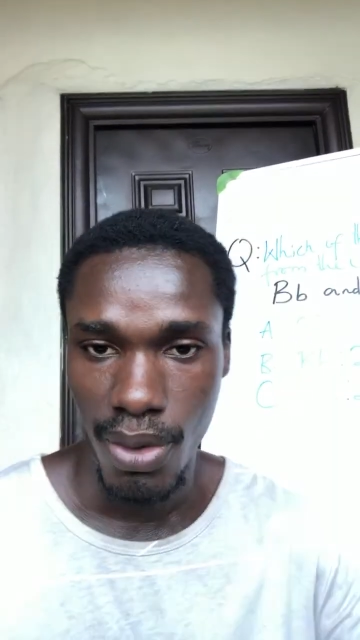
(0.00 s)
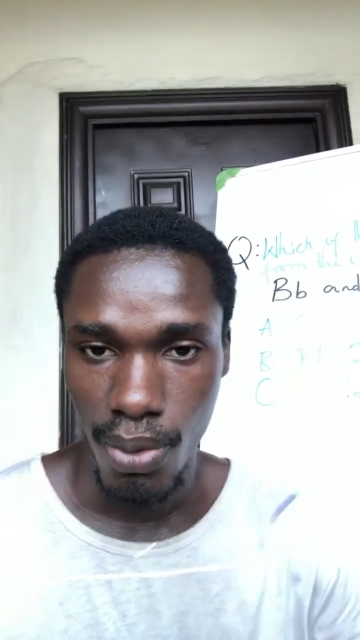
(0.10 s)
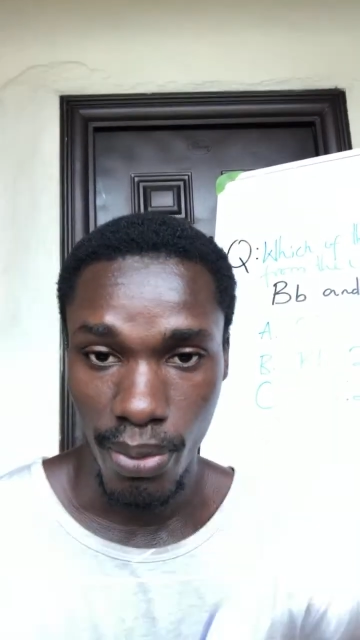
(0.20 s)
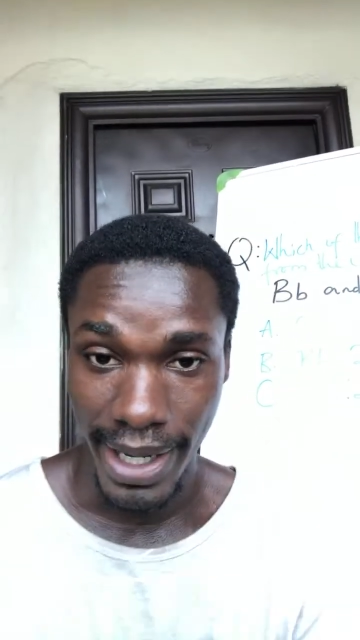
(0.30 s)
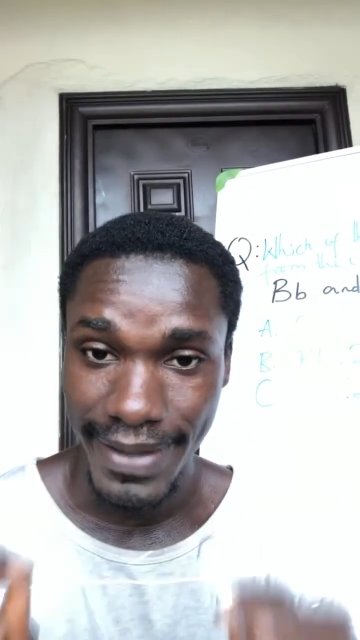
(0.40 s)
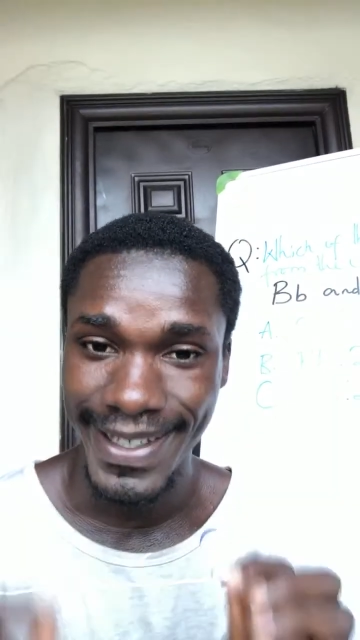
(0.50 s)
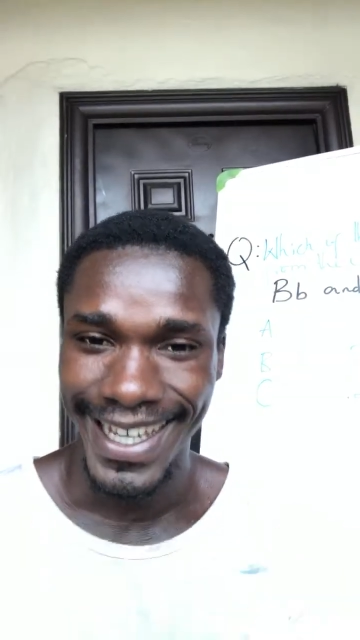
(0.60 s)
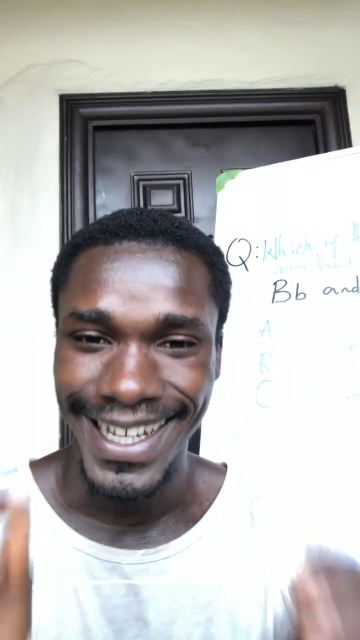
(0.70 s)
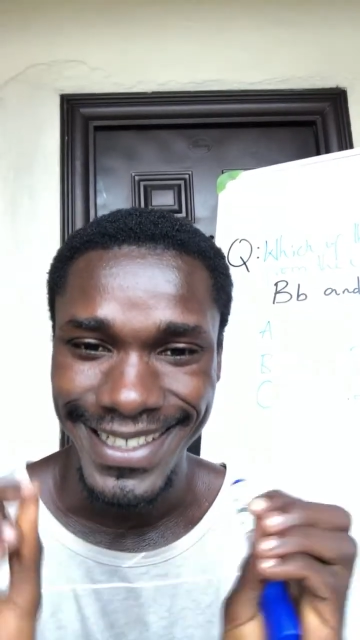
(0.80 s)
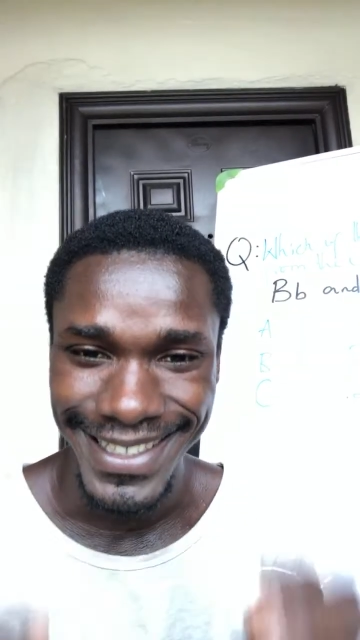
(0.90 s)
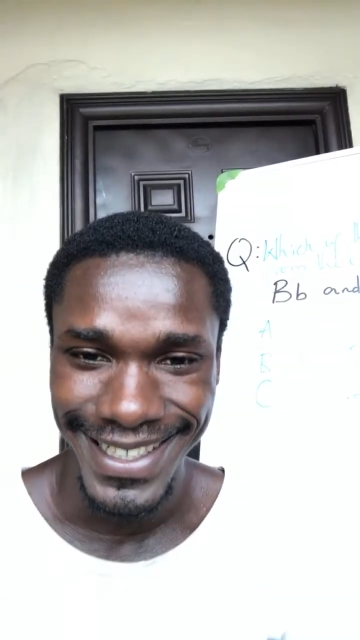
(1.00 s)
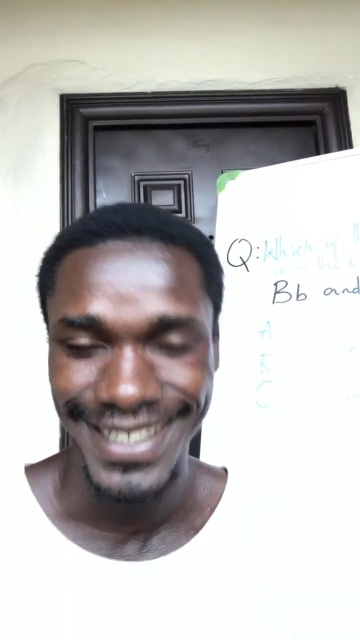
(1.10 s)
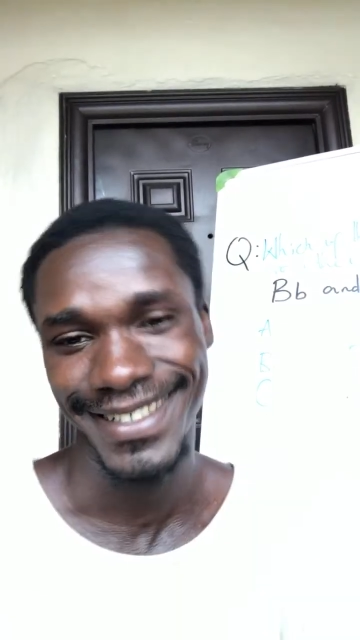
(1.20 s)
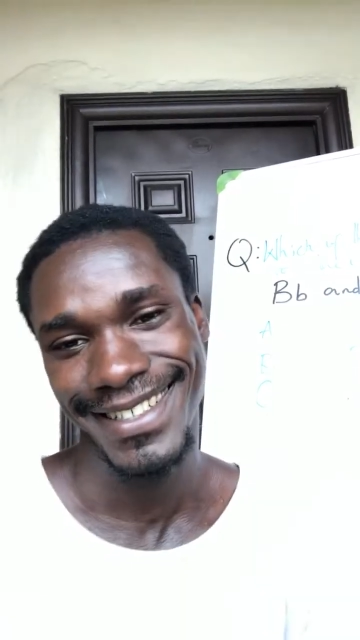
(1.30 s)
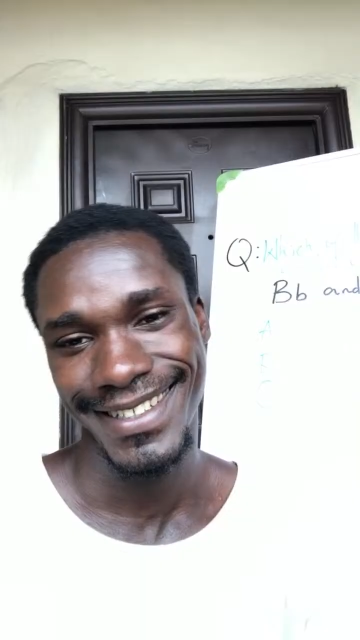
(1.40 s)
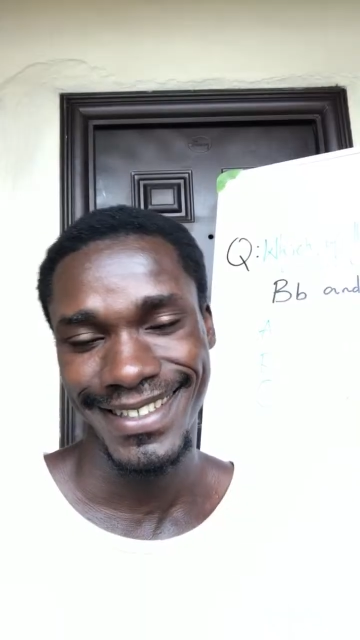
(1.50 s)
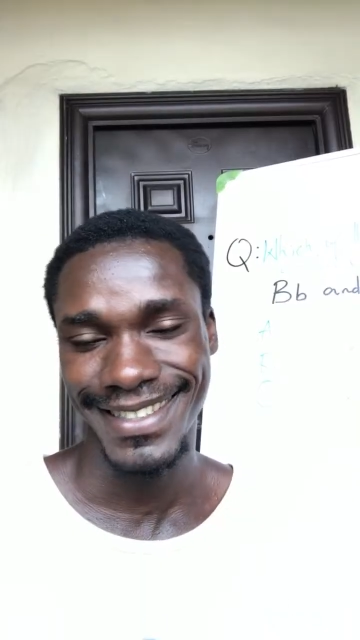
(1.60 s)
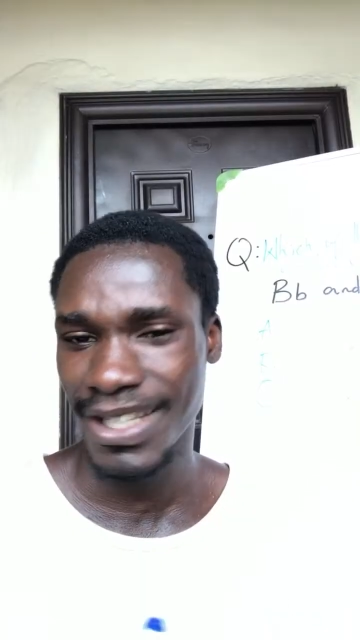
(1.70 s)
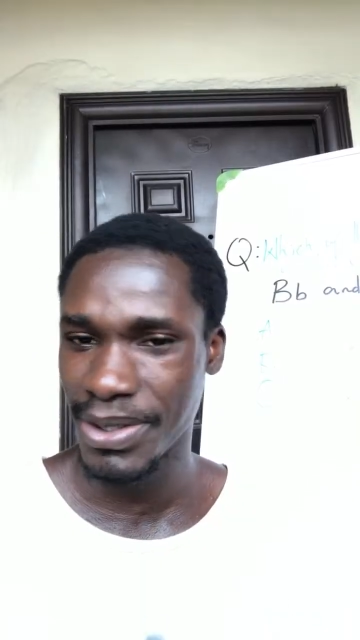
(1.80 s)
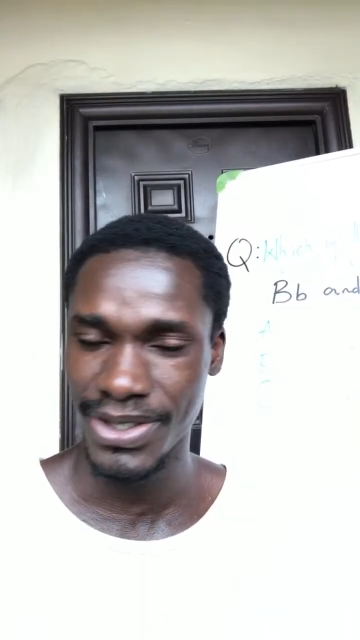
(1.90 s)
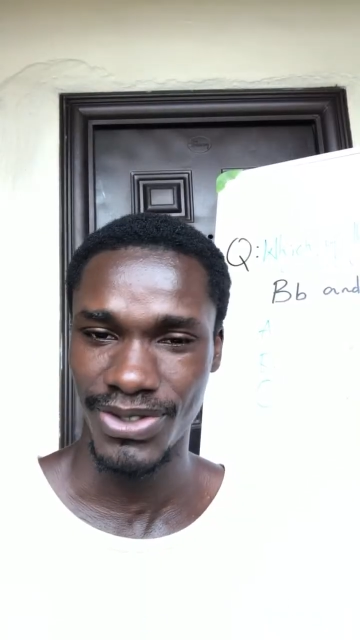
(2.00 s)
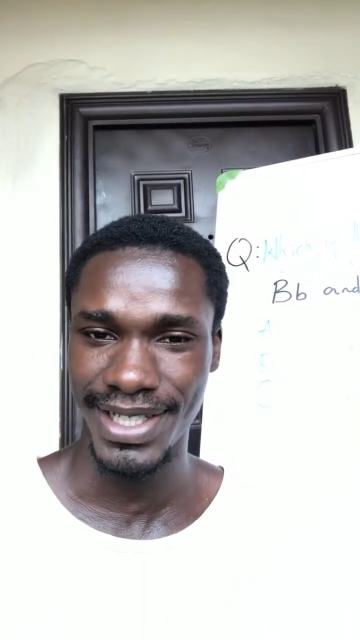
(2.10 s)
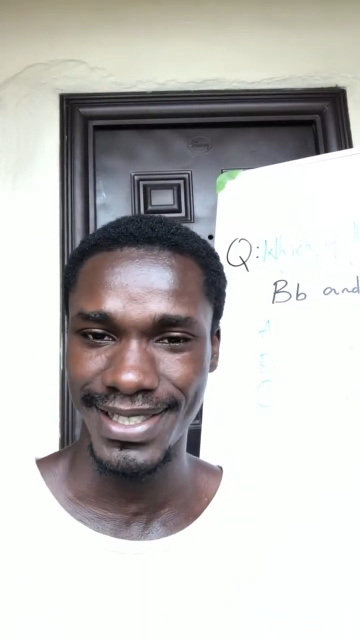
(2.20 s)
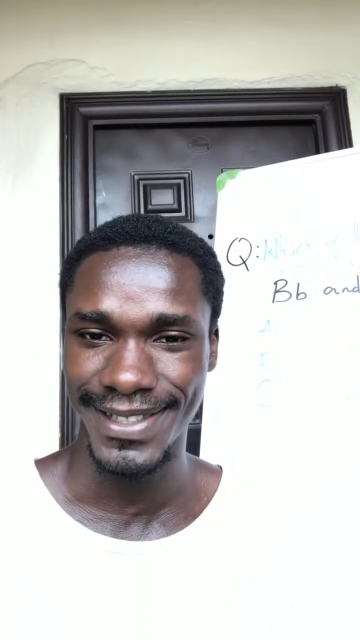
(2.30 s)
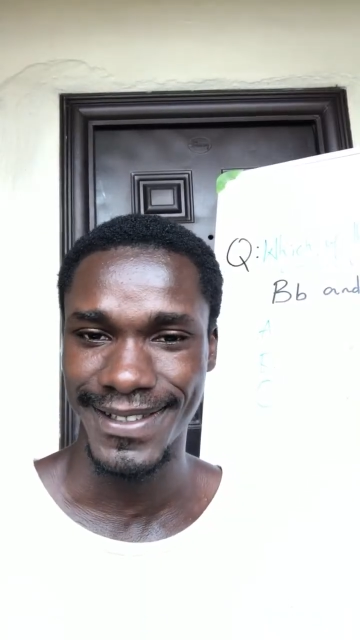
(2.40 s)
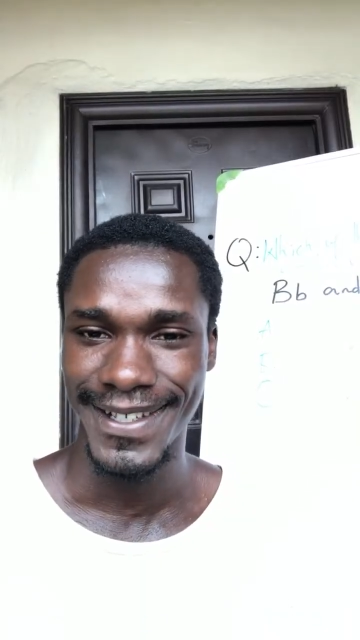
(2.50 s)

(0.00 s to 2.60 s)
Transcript: where they are needed. Is that not interesting?